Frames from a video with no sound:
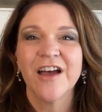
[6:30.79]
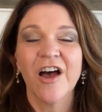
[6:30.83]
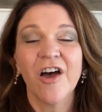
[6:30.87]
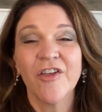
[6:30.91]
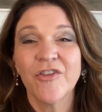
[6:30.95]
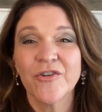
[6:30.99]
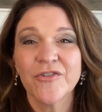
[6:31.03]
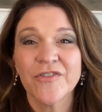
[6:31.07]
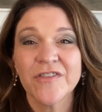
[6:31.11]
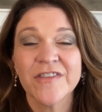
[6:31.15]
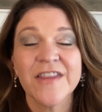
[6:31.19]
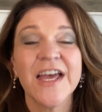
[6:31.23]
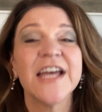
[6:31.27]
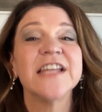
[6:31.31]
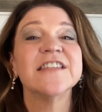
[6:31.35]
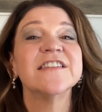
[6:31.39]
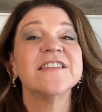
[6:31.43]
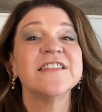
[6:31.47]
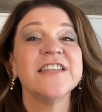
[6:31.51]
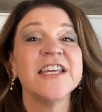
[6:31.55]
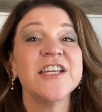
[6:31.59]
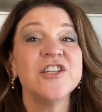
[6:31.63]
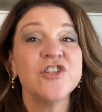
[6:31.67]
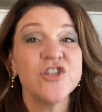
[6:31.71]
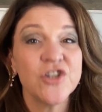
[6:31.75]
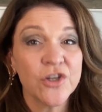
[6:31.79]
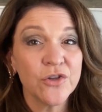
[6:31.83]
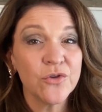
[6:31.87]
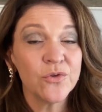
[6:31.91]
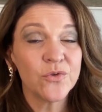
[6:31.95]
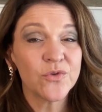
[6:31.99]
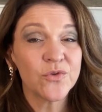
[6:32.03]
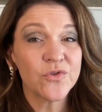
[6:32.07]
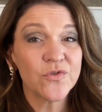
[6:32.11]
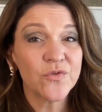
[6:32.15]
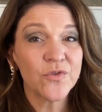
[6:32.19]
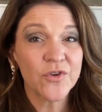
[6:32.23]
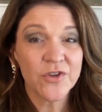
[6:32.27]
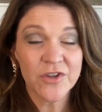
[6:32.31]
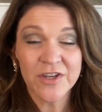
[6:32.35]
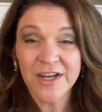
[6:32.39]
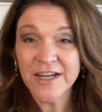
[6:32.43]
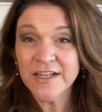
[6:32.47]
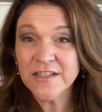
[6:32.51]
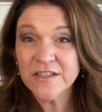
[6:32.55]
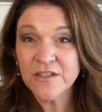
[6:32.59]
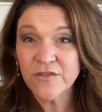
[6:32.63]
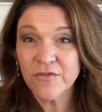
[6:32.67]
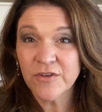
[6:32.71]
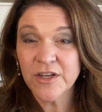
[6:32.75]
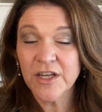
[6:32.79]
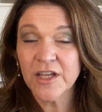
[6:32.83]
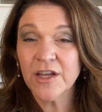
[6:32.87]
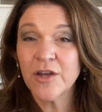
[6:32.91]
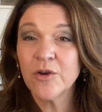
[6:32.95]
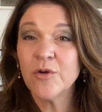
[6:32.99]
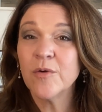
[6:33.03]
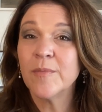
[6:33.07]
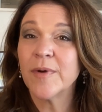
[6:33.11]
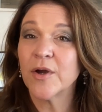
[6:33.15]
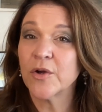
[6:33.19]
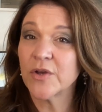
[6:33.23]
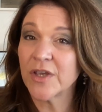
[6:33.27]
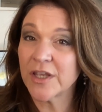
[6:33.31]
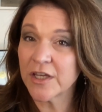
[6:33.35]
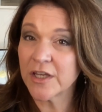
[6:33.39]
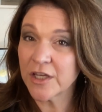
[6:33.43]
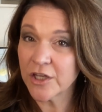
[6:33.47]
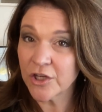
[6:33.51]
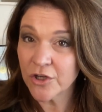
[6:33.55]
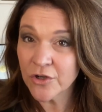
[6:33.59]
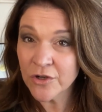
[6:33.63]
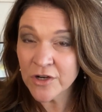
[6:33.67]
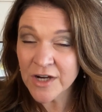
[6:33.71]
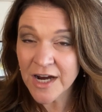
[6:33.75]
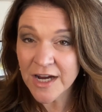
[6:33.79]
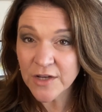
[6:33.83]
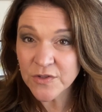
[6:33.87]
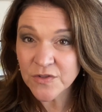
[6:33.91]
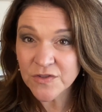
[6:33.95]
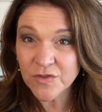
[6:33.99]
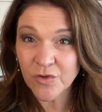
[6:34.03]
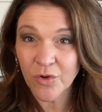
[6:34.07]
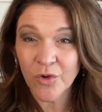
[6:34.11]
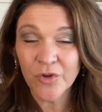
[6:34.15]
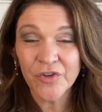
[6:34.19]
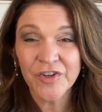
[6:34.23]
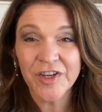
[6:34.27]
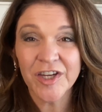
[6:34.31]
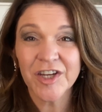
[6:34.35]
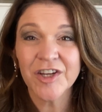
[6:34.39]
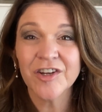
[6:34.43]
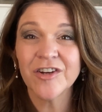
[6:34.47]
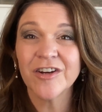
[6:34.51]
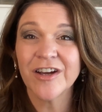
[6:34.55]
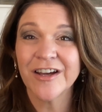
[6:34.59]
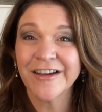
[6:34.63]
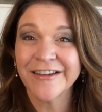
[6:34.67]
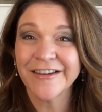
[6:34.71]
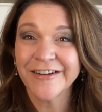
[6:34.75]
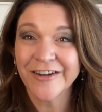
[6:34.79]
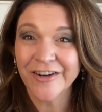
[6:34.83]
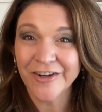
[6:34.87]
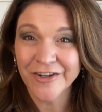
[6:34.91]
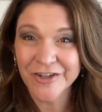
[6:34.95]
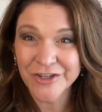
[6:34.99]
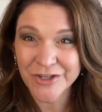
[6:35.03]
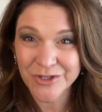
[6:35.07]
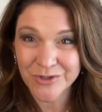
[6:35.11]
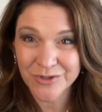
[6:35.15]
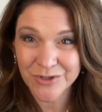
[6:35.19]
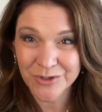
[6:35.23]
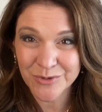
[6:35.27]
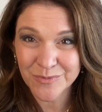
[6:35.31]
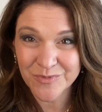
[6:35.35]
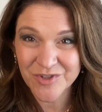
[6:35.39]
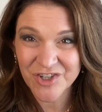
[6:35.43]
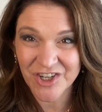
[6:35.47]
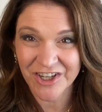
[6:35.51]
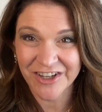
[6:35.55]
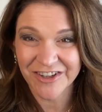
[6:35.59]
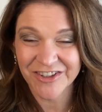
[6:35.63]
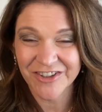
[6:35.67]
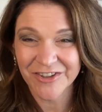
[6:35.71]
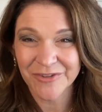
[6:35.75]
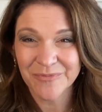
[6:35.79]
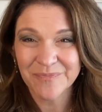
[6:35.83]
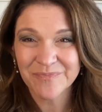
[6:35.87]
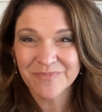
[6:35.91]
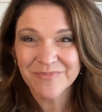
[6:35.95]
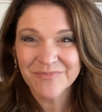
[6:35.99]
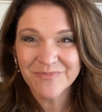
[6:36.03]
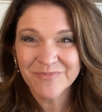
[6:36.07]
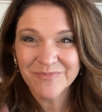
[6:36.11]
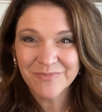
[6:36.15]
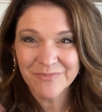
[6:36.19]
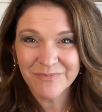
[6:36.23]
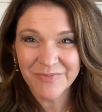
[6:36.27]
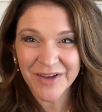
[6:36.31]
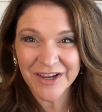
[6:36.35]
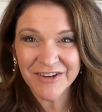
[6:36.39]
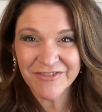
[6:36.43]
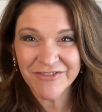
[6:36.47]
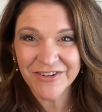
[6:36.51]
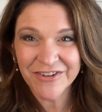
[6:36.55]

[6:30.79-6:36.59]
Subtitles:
Other than that, stay tuned for the next video about getting your house sold here on our YouTube channel. Bye for